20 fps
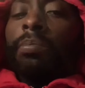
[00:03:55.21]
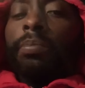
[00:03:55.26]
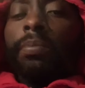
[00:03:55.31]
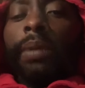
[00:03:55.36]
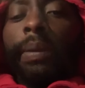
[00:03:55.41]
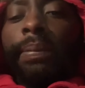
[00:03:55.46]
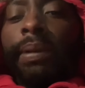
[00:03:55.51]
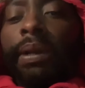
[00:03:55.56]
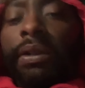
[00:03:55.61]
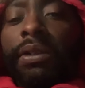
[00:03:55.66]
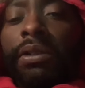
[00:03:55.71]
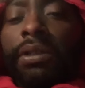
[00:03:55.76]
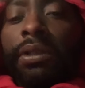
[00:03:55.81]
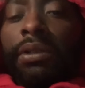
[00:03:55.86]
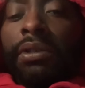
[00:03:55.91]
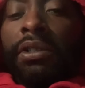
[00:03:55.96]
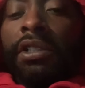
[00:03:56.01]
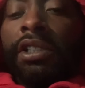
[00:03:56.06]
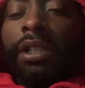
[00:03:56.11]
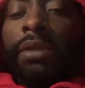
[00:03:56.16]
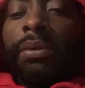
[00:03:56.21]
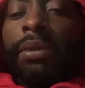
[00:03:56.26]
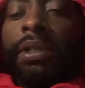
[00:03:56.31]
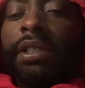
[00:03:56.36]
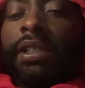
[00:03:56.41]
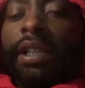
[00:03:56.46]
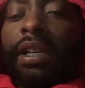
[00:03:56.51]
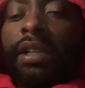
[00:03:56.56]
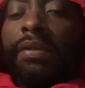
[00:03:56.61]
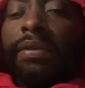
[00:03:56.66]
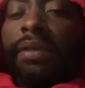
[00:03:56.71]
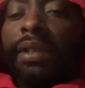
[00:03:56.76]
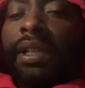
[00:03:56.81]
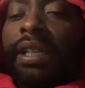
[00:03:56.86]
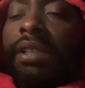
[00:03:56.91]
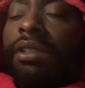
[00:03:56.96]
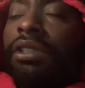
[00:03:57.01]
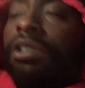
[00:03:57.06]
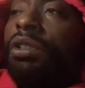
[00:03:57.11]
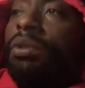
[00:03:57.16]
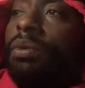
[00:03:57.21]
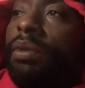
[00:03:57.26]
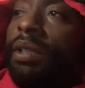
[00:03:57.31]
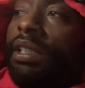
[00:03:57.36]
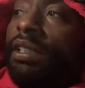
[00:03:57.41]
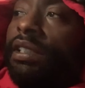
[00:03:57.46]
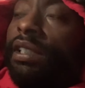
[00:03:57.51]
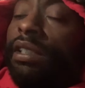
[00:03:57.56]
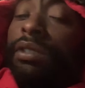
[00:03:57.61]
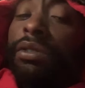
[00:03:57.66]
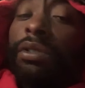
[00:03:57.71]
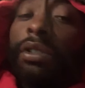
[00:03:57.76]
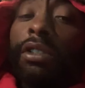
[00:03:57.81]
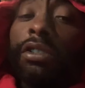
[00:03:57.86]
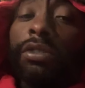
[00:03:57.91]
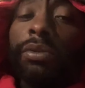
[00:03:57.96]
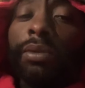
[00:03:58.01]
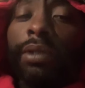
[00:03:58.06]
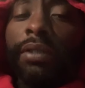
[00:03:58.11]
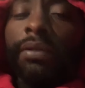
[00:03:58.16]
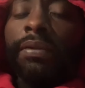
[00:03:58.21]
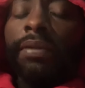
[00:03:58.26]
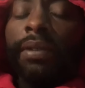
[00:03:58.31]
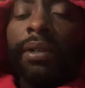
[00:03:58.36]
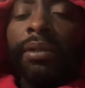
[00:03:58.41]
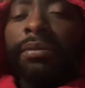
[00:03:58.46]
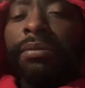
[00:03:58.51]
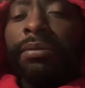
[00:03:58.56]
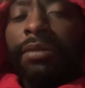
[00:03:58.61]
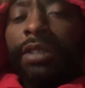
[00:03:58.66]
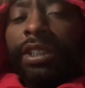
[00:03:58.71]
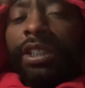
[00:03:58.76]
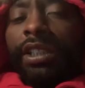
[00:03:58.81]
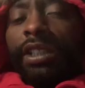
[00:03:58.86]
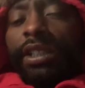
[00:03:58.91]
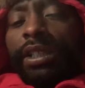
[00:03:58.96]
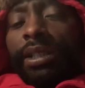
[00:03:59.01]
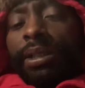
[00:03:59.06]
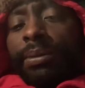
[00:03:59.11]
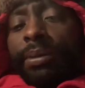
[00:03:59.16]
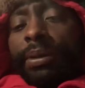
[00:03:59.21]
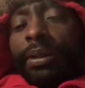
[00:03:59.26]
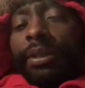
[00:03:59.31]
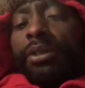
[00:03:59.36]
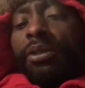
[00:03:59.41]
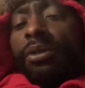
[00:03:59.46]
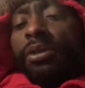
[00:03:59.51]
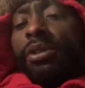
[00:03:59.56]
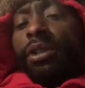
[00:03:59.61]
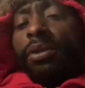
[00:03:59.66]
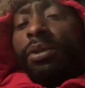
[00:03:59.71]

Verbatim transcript: My parents go to Louisiana for like two weeks. That's that's where I'm from. My parents go to